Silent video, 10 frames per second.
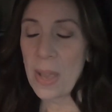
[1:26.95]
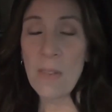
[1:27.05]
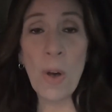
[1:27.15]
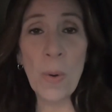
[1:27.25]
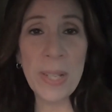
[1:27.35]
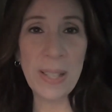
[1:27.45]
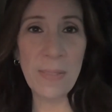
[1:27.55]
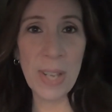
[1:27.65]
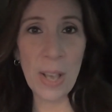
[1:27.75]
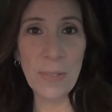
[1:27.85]
I've always
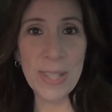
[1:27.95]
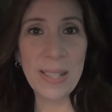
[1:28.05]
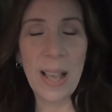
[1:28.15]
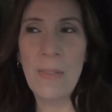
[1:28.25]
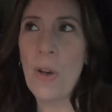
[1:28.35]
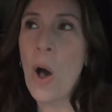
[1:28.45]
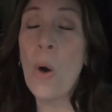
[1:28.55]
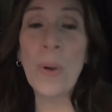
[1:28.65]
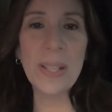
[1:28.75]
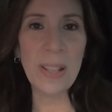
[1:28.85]
loved Elvis. I've
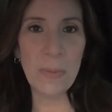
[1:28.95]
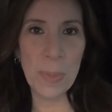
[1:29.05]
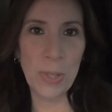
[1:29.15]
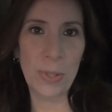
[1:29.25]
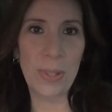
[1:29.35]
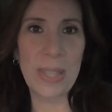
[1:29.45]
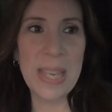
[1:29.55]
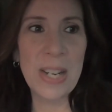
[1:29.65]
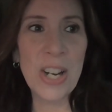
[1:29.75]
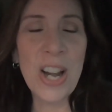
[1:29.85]
always loved musical
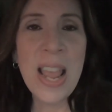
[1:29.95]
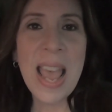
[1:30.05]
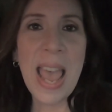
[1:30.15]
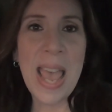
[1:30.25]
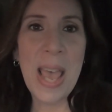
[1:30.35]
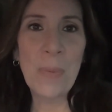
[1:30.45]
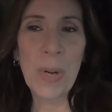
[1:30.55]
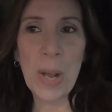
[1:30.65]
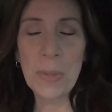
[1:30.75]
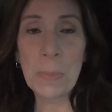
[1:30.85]
theater. And
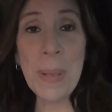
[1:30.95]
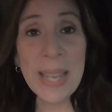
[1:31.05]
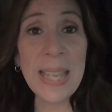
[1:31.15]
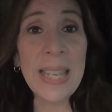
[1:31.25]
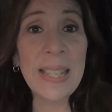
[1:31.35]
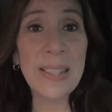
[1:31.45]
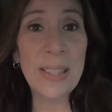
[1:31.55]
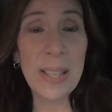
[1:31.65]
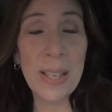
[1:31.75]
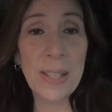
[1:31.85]
when I was picking
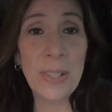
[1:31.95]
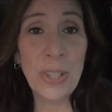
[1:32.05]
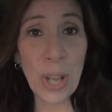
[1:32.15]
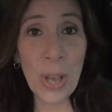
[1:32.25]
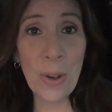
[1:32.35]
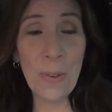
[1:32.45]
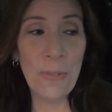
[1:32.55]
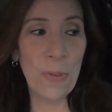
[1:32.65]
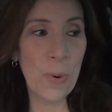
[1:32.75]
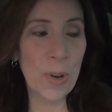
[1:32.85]
the show
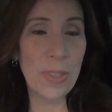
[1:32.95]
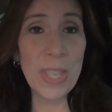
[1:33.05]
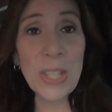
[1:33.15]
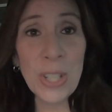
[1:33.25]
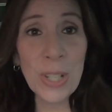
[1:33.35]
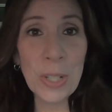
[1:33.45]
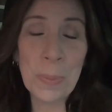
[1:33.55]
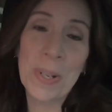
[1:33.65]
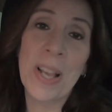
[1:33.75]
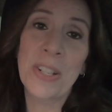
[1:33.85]
for this year's
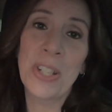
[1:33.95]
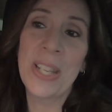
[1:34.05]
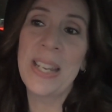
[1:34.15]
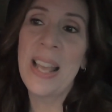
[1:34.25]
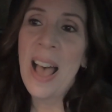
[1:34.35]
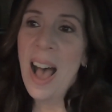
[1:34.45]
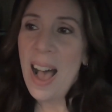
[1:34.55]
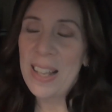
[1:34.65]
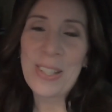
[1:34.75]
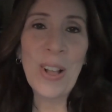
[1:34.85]
production,
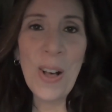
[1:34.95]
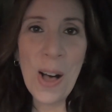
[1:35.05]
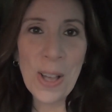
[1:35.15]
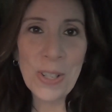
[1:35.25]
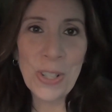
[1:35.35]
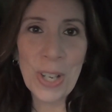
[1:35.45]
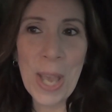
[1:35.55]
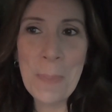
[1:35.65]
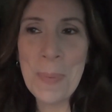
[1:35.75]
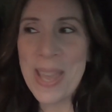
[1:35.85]
I saw All Shook
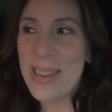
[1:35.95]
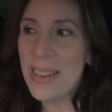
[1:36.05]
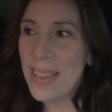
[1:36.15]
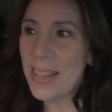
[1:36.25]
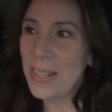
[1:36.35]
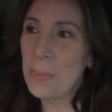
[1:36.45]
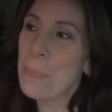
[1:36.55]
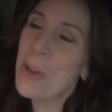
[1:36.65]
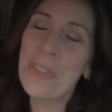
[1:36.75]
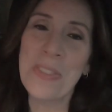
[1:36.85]
Up, and it's
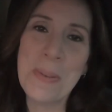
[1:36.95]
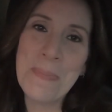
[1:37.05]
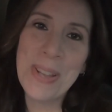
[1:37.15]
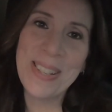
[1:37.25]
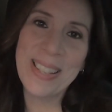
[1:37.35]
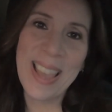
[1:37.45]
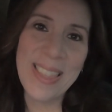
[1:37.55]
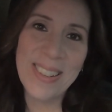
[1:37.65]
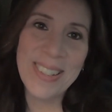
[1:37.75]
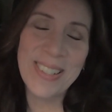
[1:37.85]
both of them put
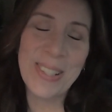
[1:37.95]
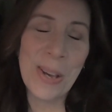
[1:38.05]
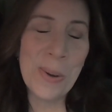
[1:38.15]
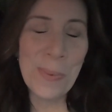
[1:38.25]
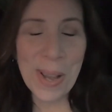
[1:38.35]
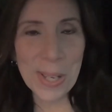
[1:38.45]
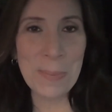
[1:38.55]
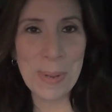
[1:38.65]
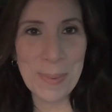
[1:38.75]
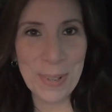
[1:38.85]
together. So what
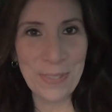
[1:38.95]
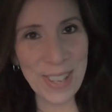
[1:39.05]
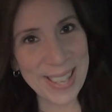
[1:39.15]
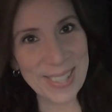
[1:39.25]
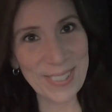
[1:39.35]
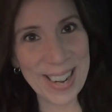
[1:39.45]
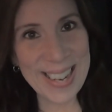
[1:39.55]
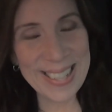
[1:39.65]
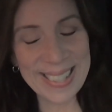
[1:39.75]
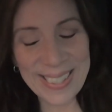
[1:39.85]
could be more fun,
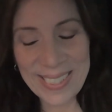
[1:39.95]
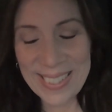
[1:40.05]
right?